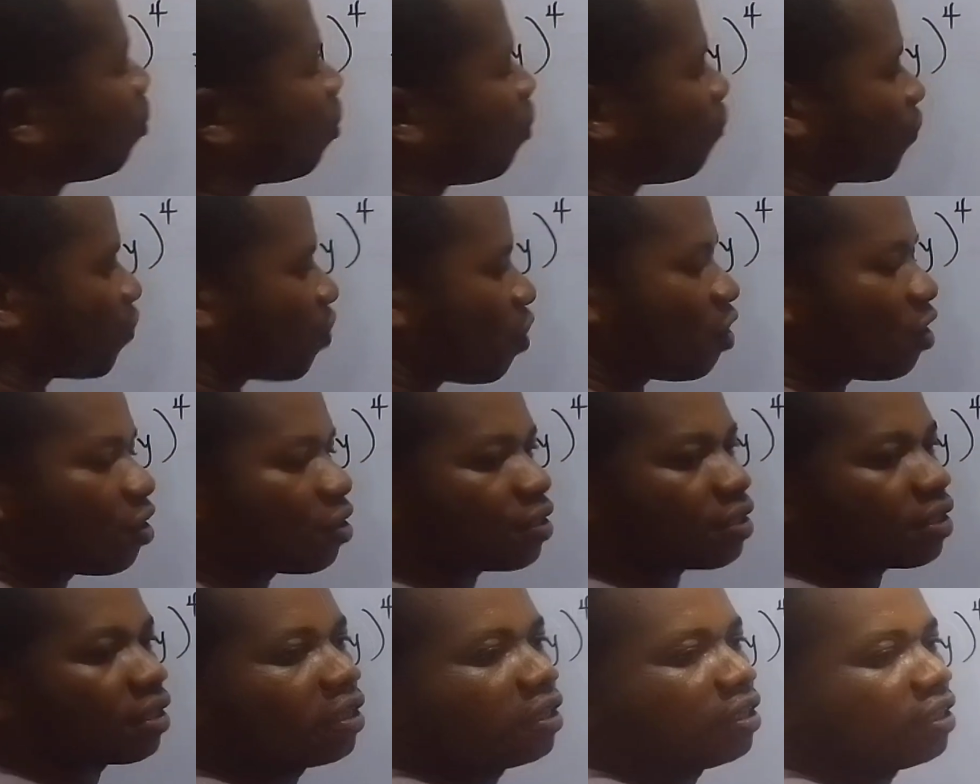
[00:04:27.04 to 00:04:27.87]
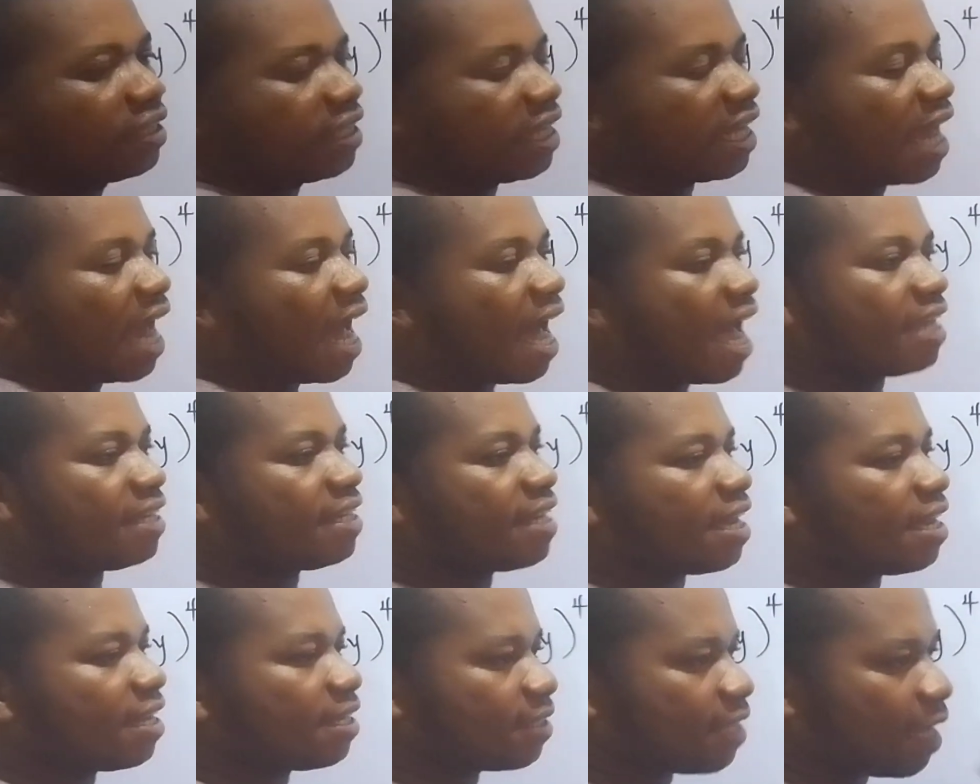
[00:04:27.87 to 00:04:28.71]
Of course, the
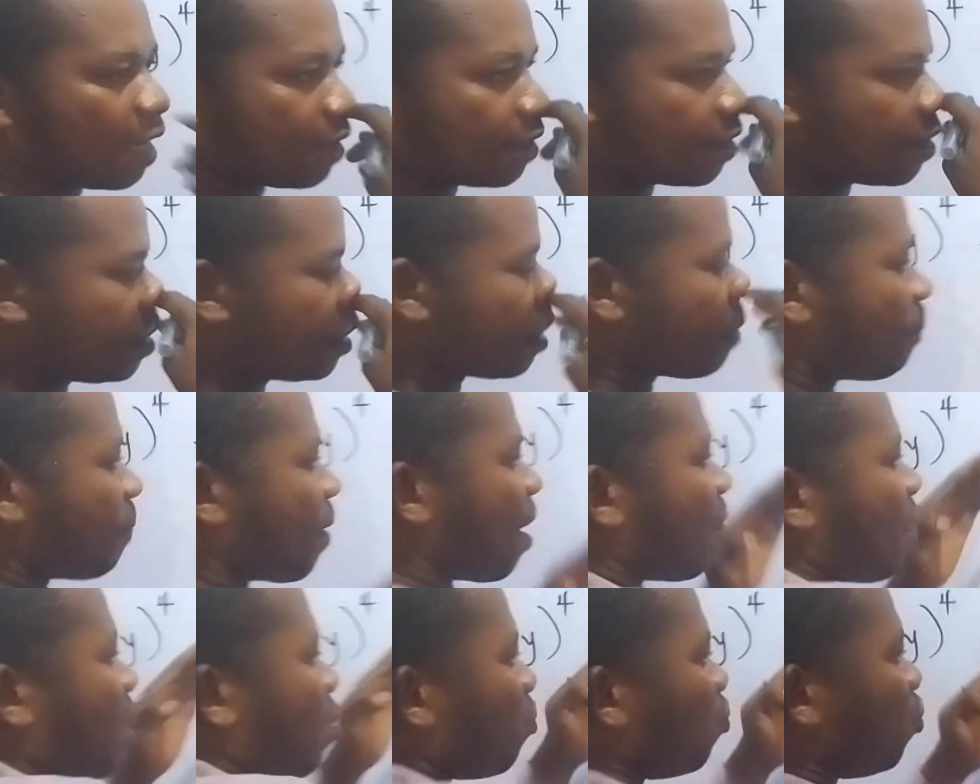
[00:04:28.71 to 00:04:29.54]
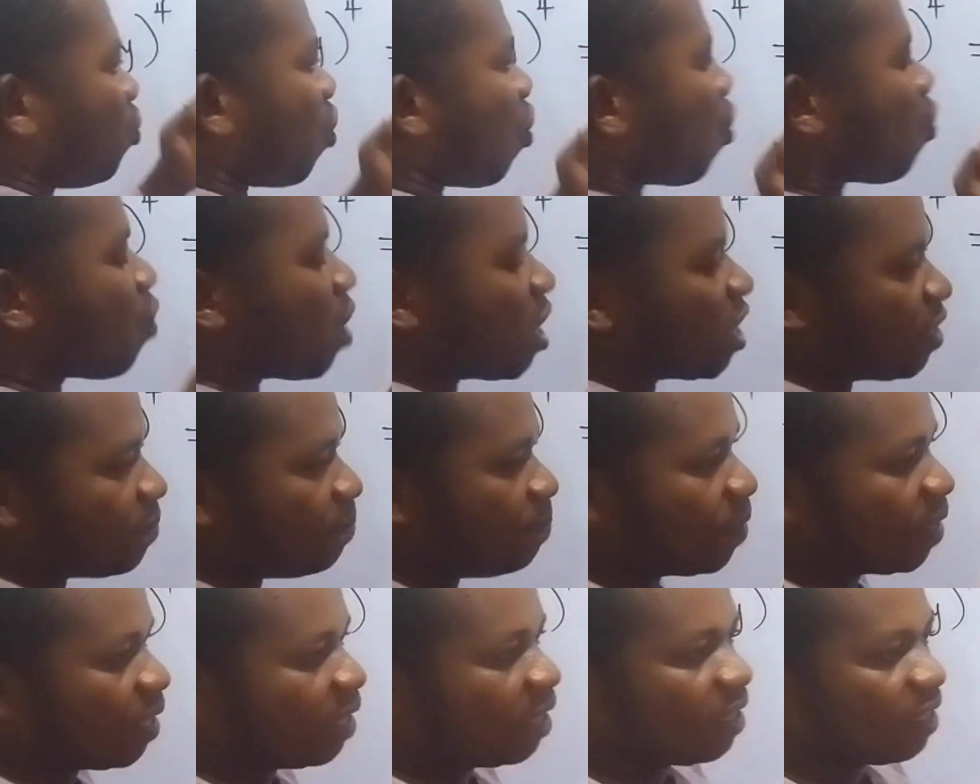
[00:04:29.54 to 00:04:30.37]
idea is that the power will always
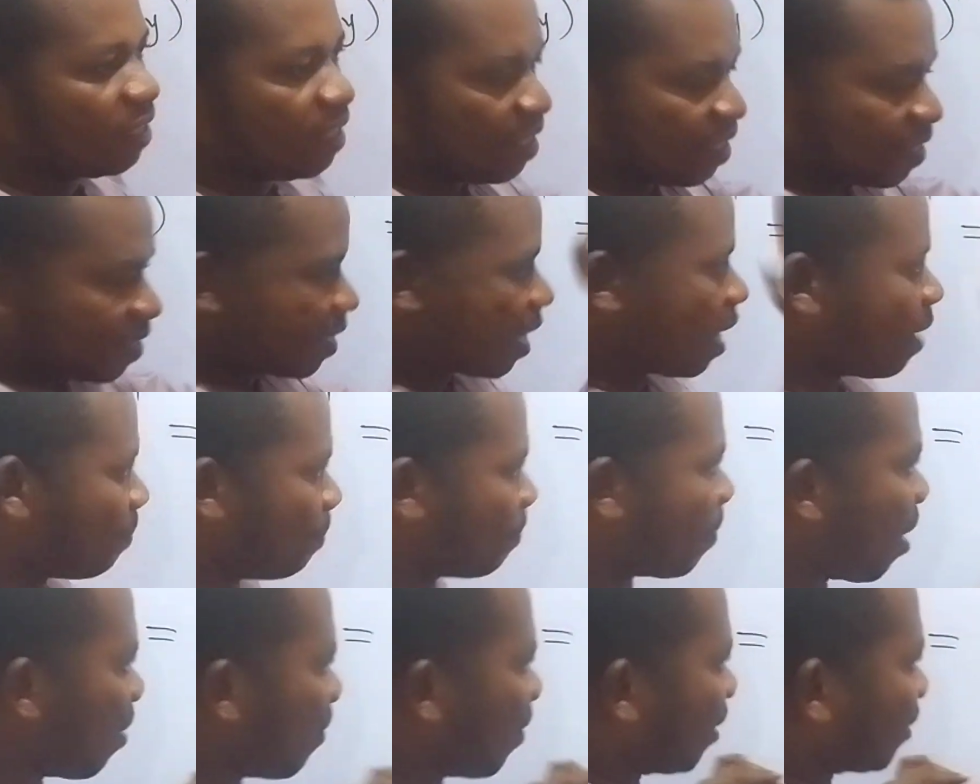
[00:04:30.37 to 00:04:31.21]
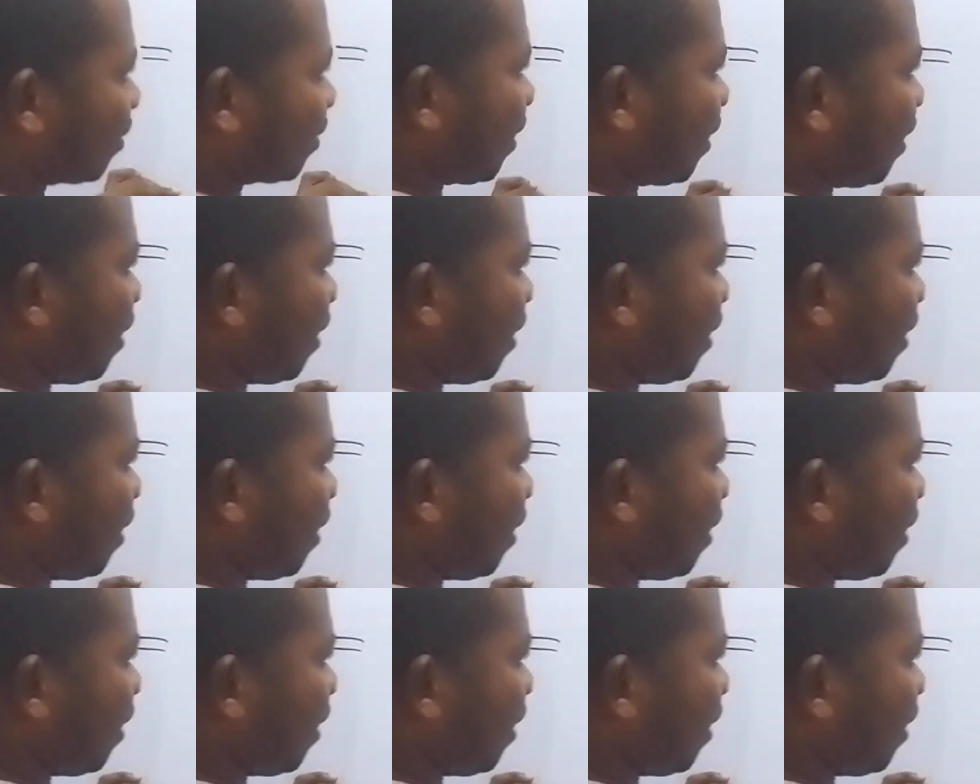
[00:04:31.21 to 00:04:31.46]
be the same power.